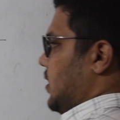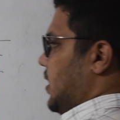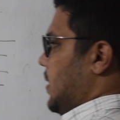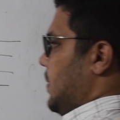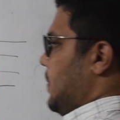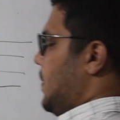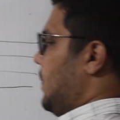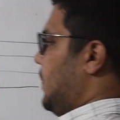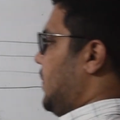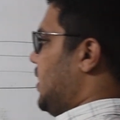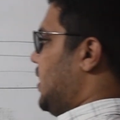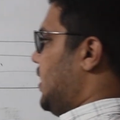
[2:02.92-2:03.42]

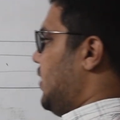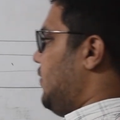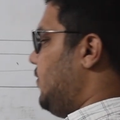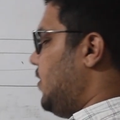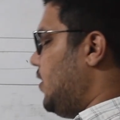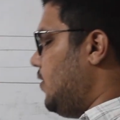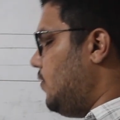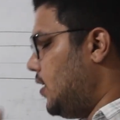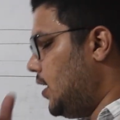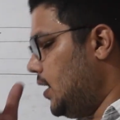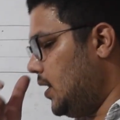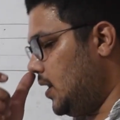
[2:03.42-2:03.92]
remember
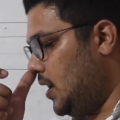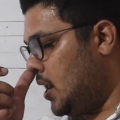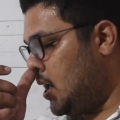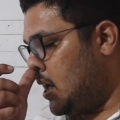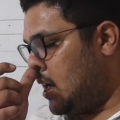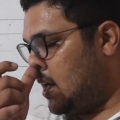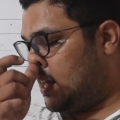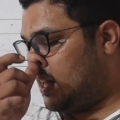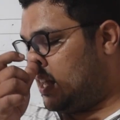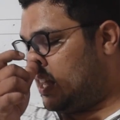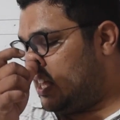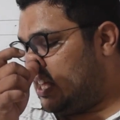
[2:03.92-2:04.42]

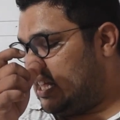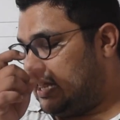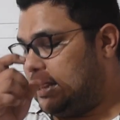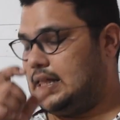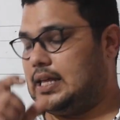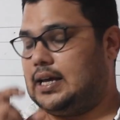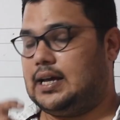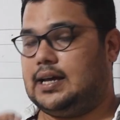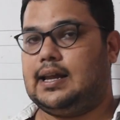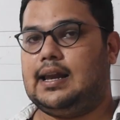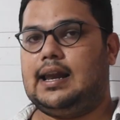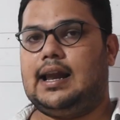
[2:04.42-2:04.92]
everyone,
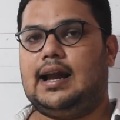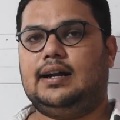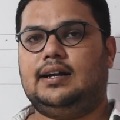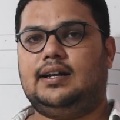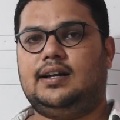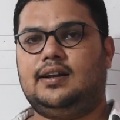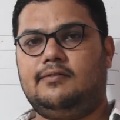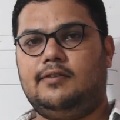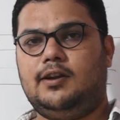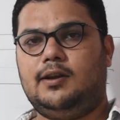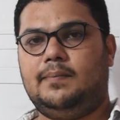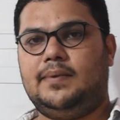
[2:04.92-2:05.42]
the
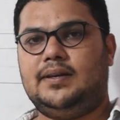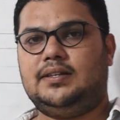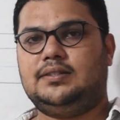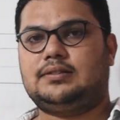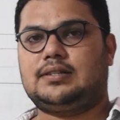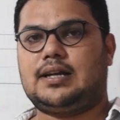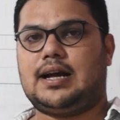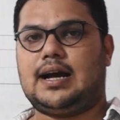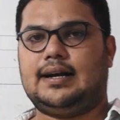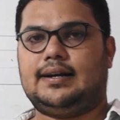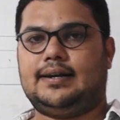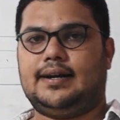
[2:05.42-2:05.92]
letter will be
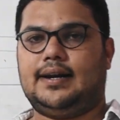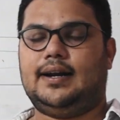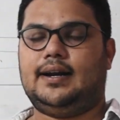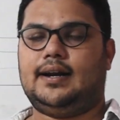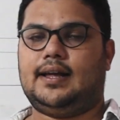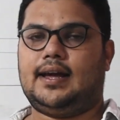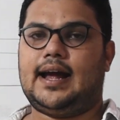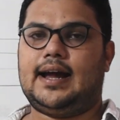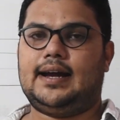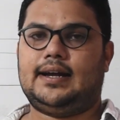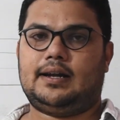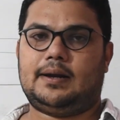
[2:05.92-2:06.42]

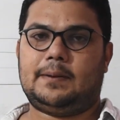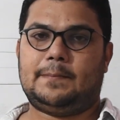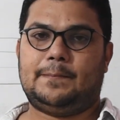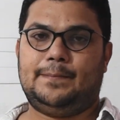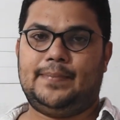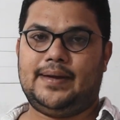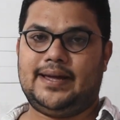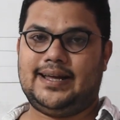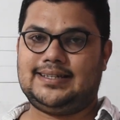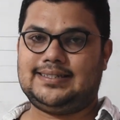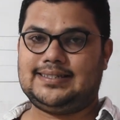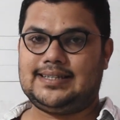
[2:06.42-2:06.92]
started at
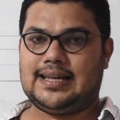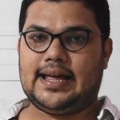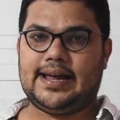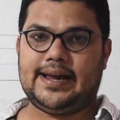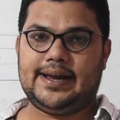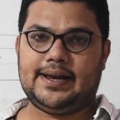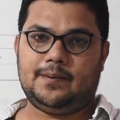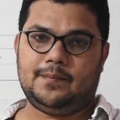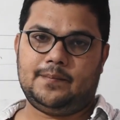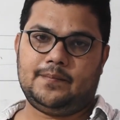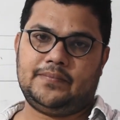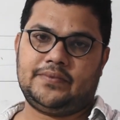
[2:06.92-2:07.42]

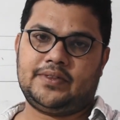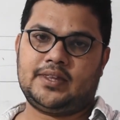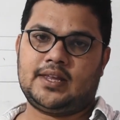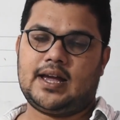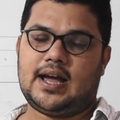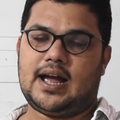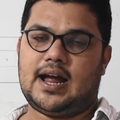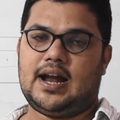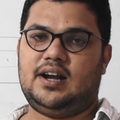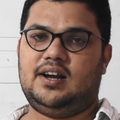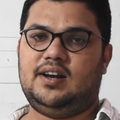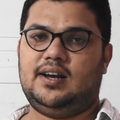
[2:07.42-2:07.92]

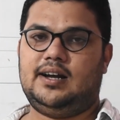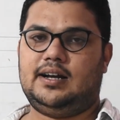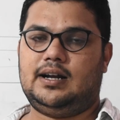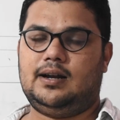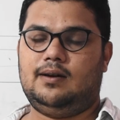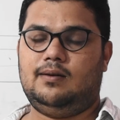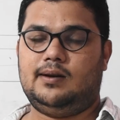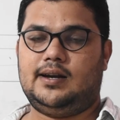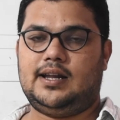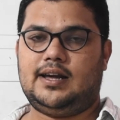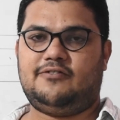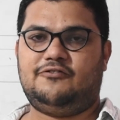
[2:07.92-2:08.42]
baseline and it
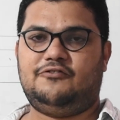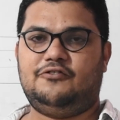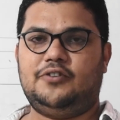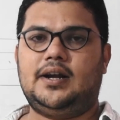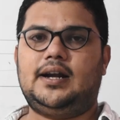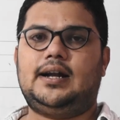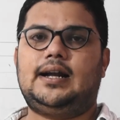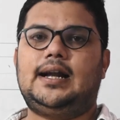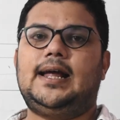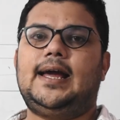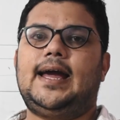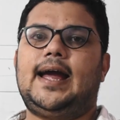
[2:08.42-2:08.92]
will
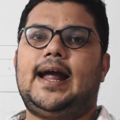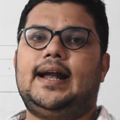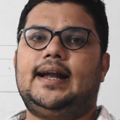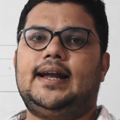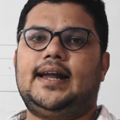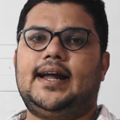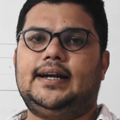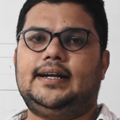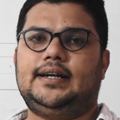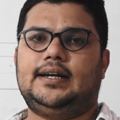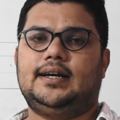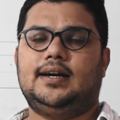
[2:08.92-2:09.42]
definitely end
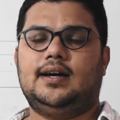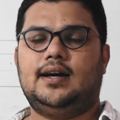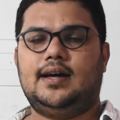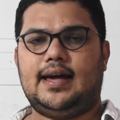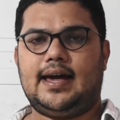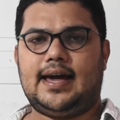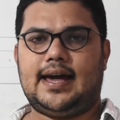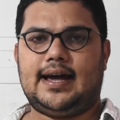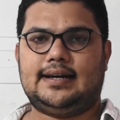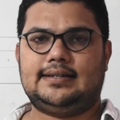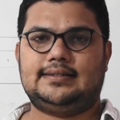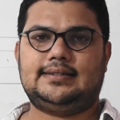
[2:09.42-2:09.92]
at
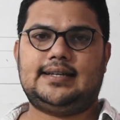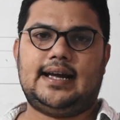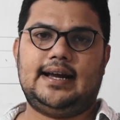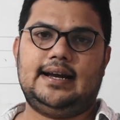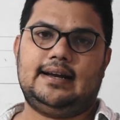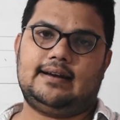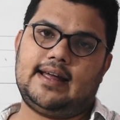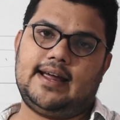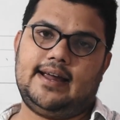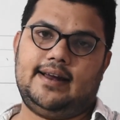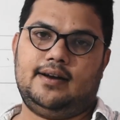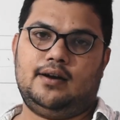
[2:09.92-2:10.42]

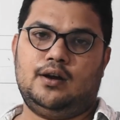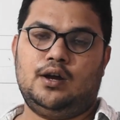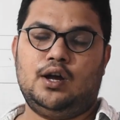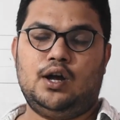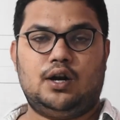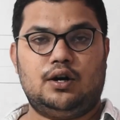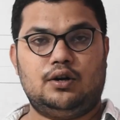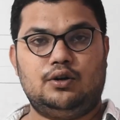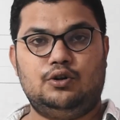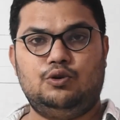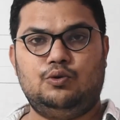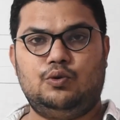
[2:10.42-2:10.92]
exit line.
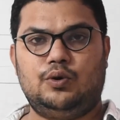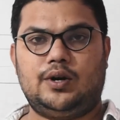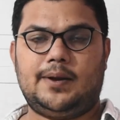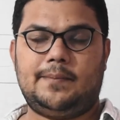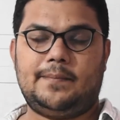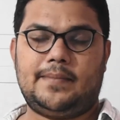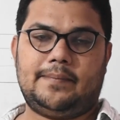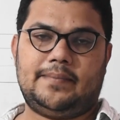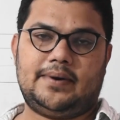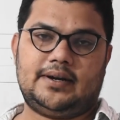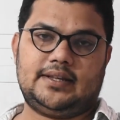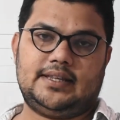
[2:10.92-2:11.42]
Do
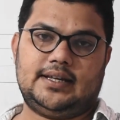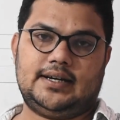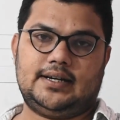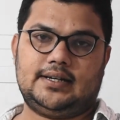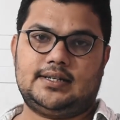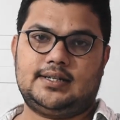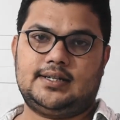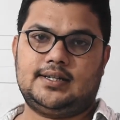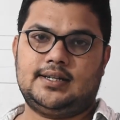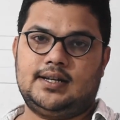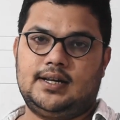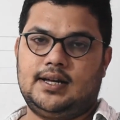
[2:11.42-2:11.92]
remember
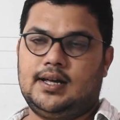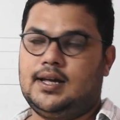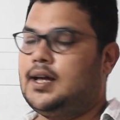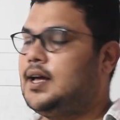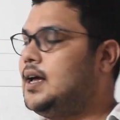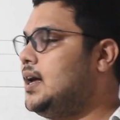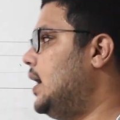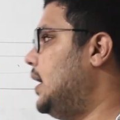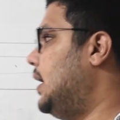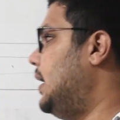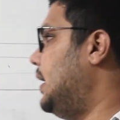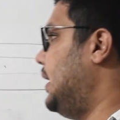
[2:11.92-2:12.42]
that.
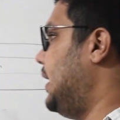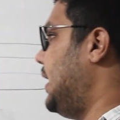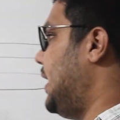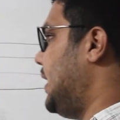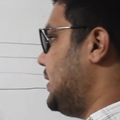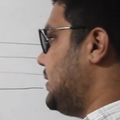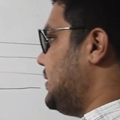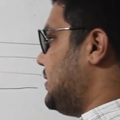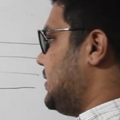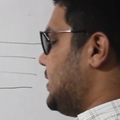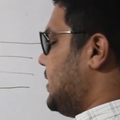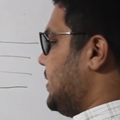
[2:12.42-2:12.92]

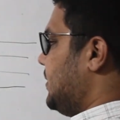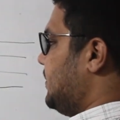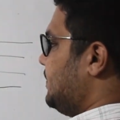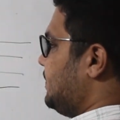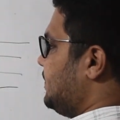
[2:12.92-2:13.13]
Next,